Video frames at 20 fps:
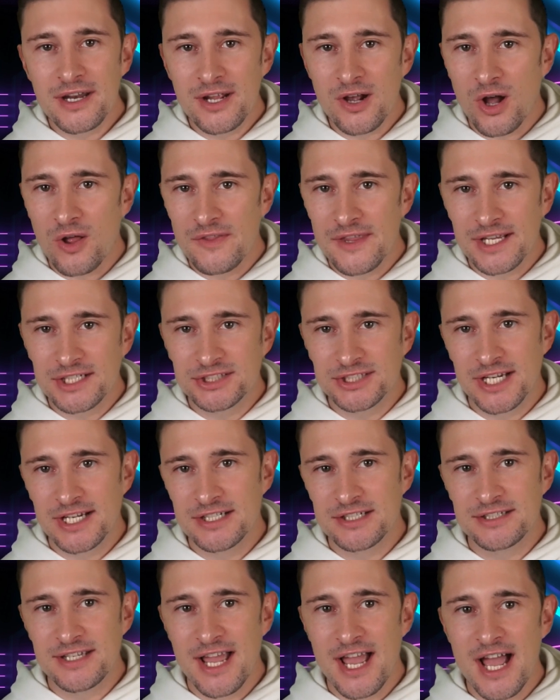all the
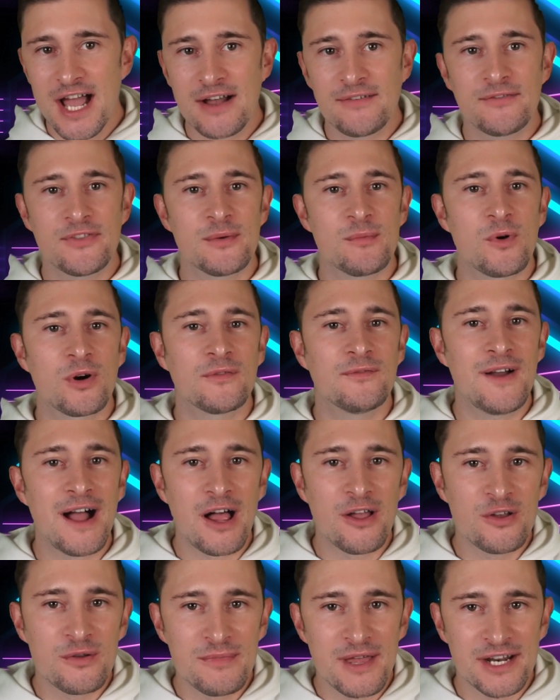exchanges have, the more
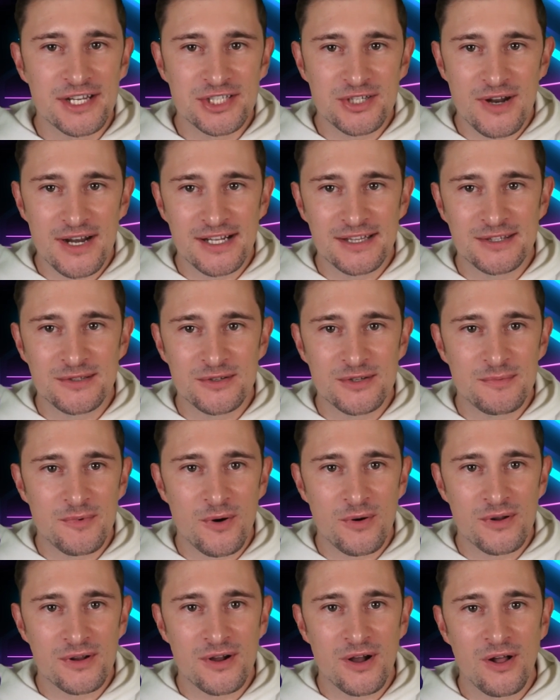volume that is traded through the
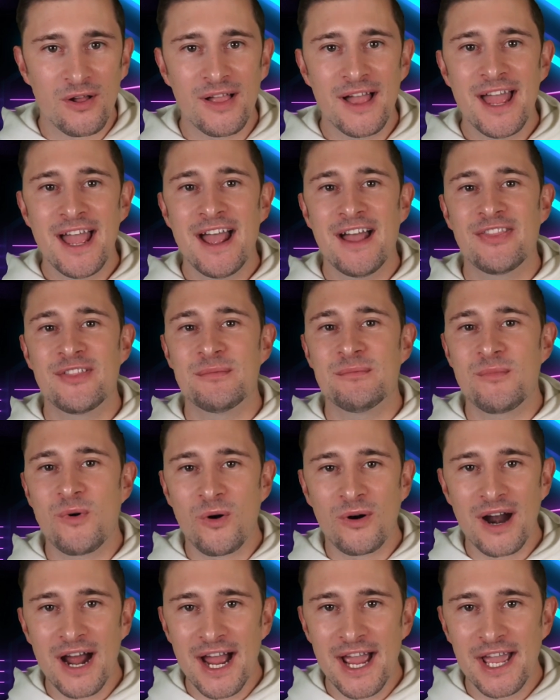protocol, and the
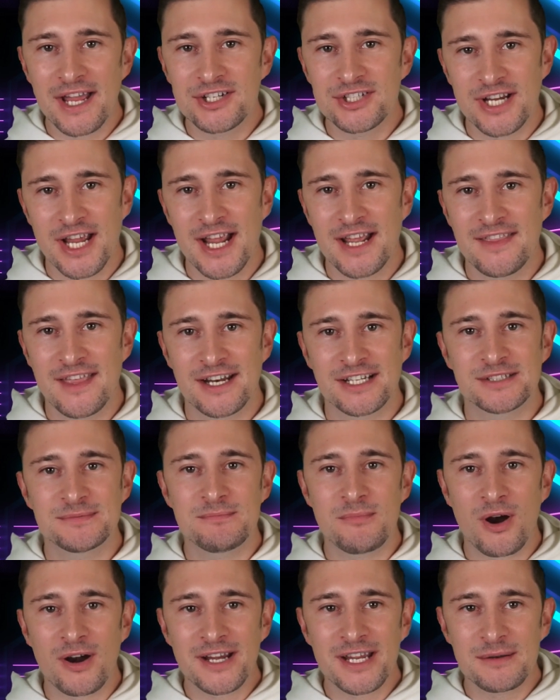more INJ that is
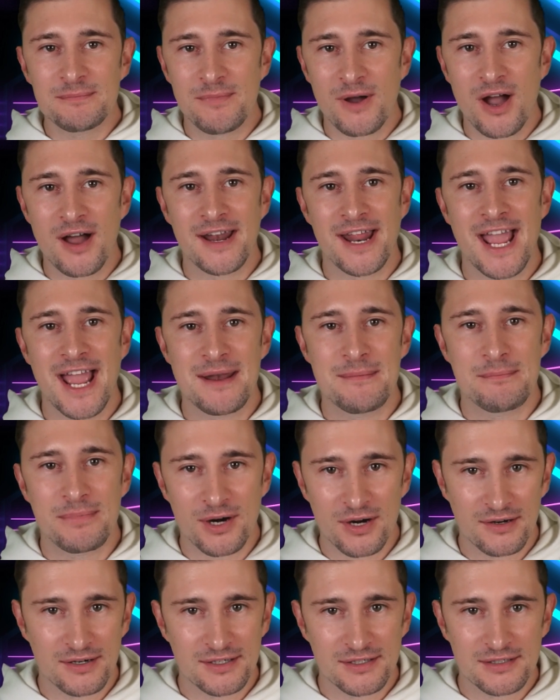market bought and
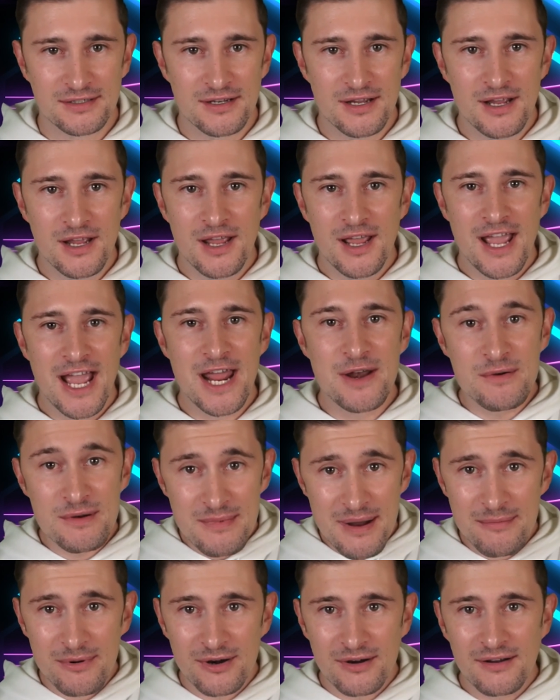burned. And
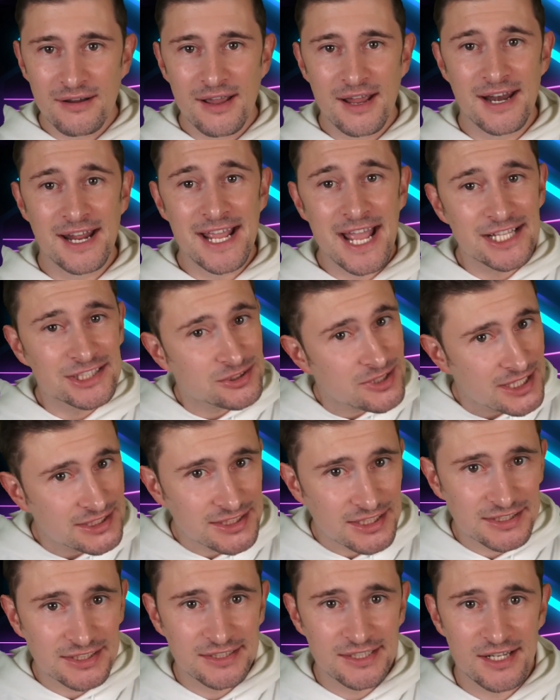remember, and I can't stress
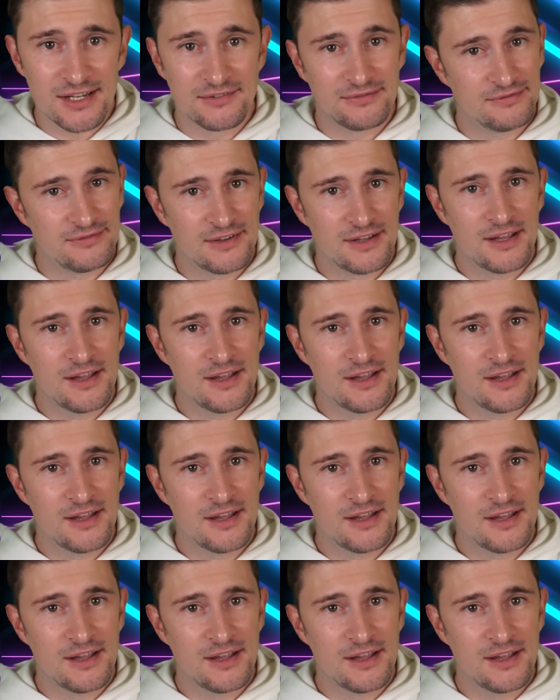this enough,